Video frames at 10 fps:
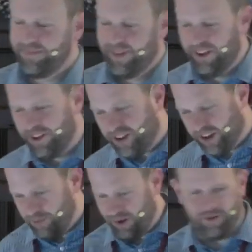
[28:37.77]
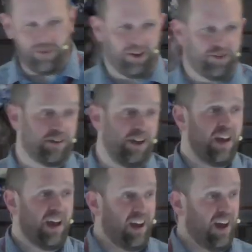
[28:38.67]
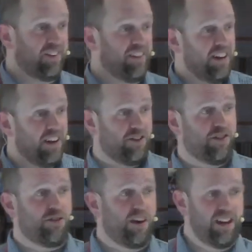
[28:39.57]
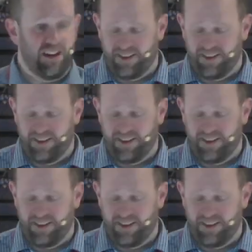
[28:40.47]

And the second bit of medicine, as a little trailer